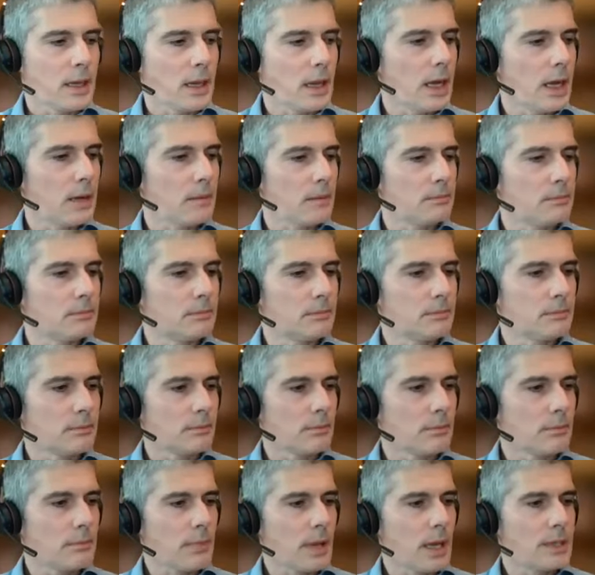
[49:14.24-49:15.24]
um,
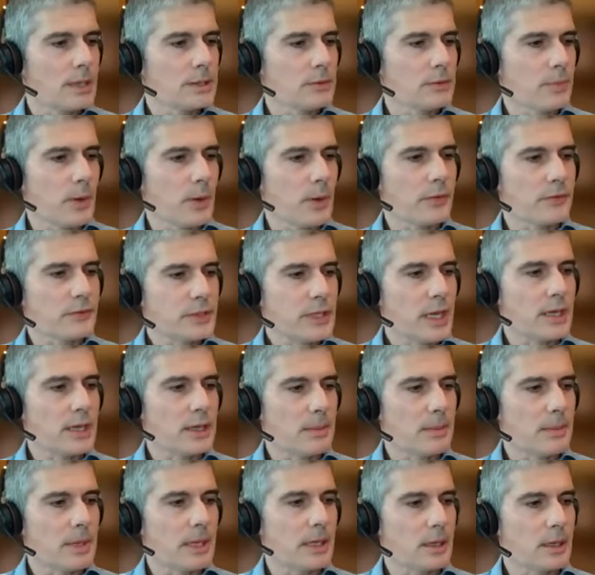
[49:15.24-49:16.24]
as you both have said,
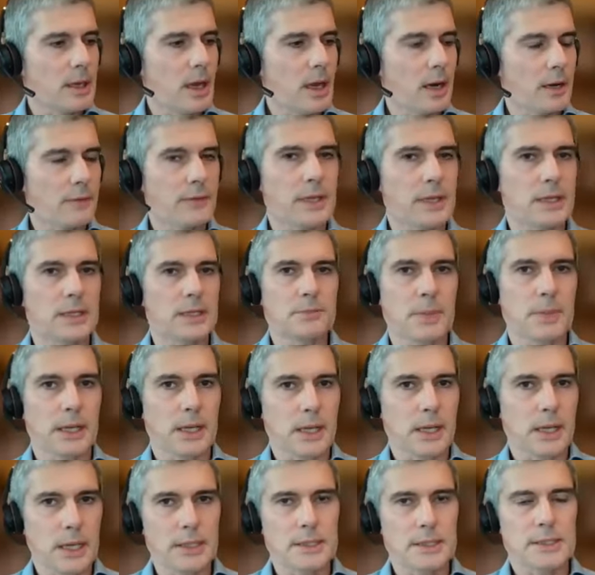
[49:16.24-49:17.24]
I mean, a lot of it is
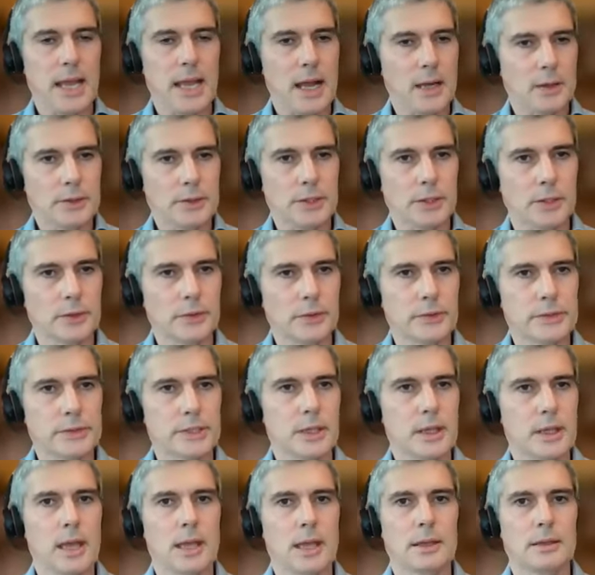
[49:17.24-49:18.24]
because
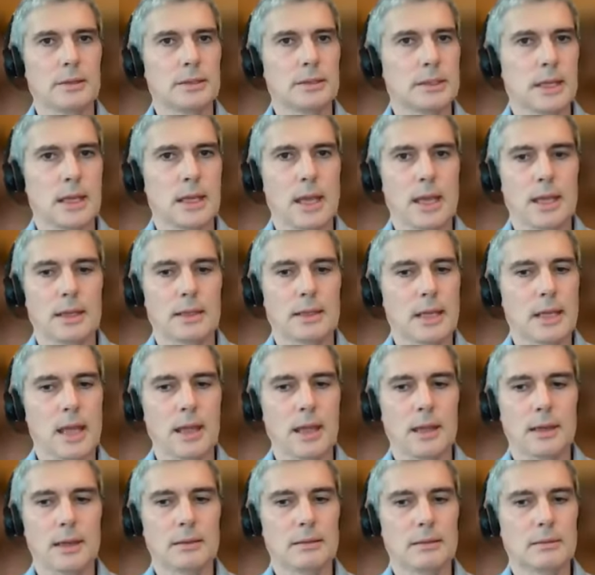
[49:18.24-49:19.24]
households and and
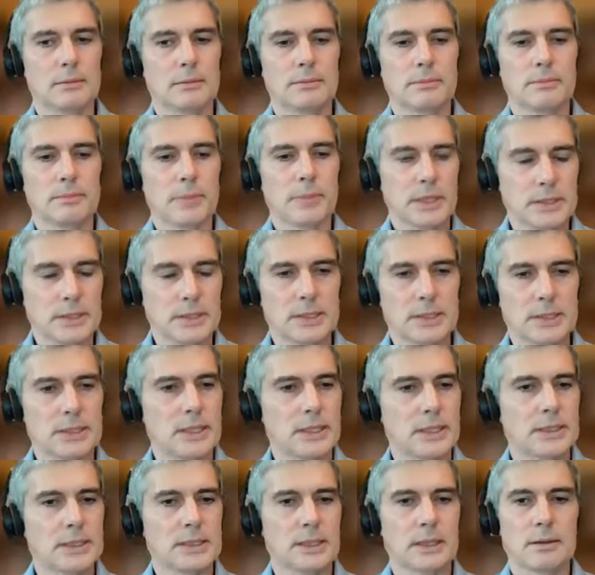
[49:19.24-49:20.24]
and
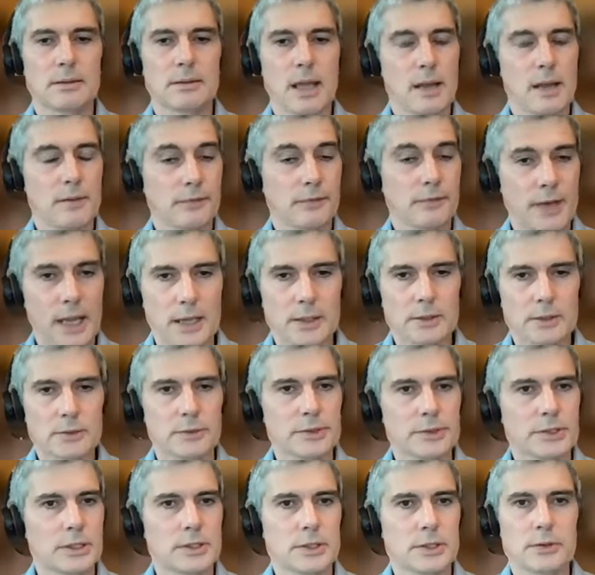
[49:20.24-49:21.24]
businesses and and financial
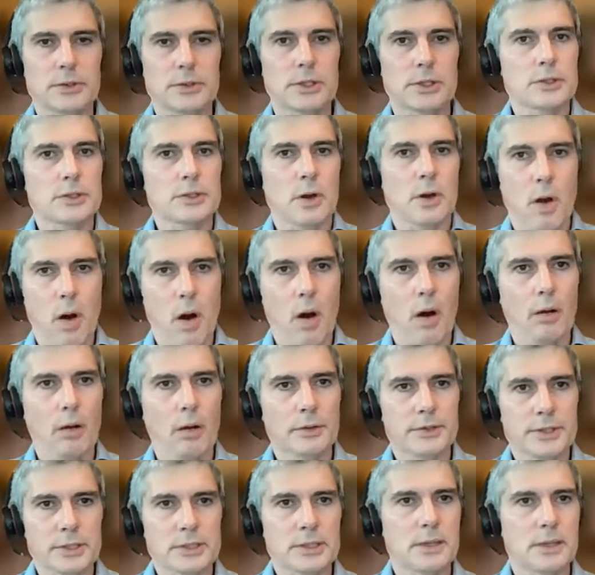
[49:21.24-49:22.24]
institutions are
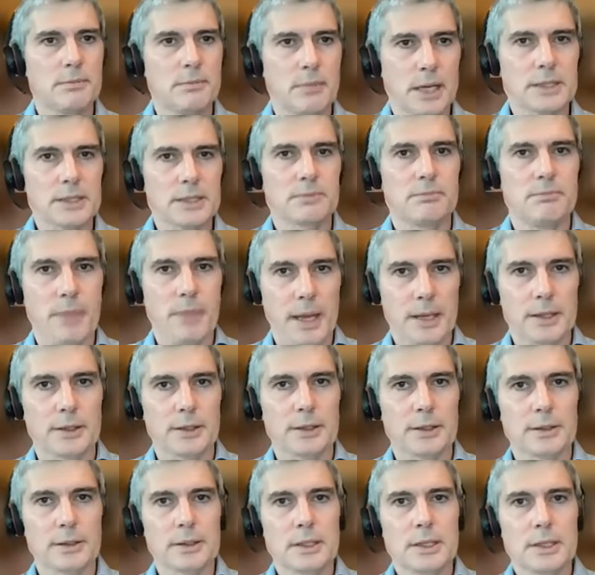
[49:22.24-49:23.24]
all just in much
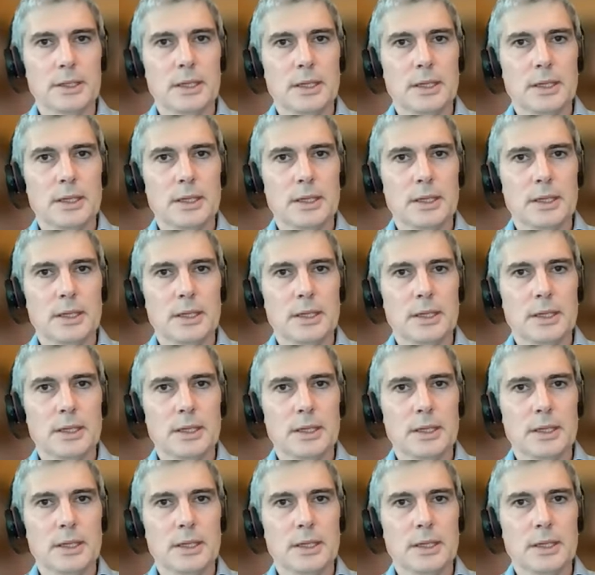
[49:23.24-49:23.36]
better